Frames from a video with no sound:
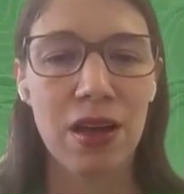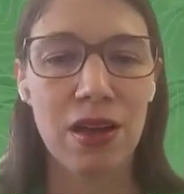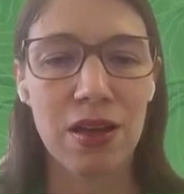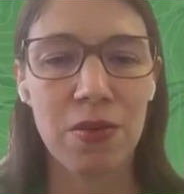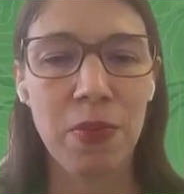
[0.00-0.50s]

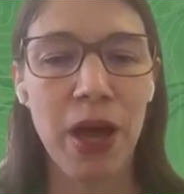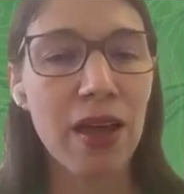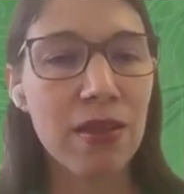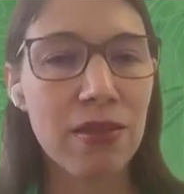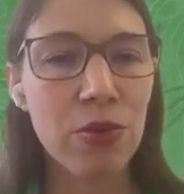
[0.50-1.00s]

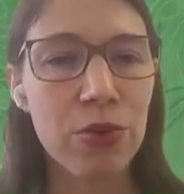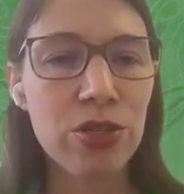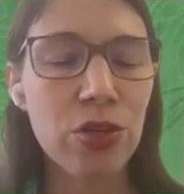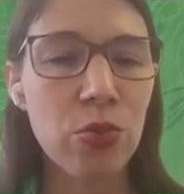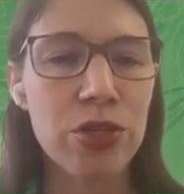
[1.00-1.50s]
path that we
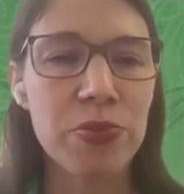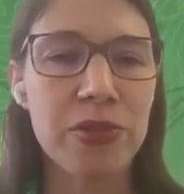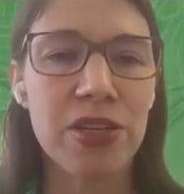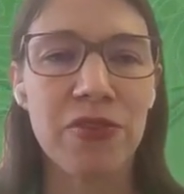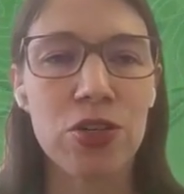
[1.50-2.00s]
took, which
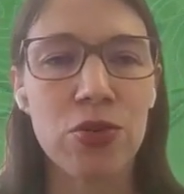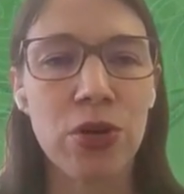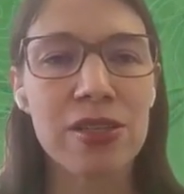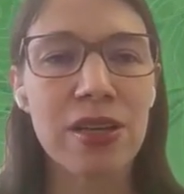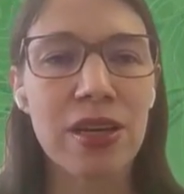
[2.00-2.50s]
specific
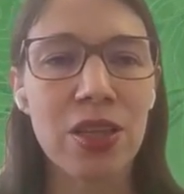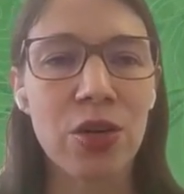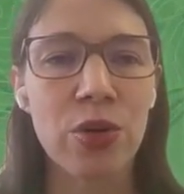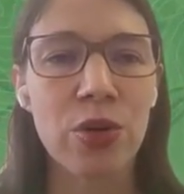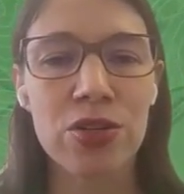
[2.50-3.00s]
transect
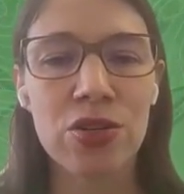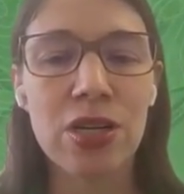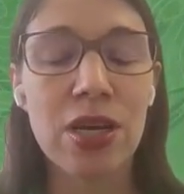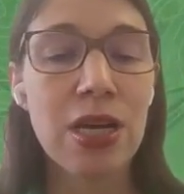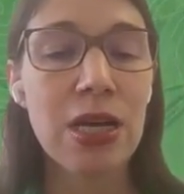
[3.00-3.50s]
that we measured,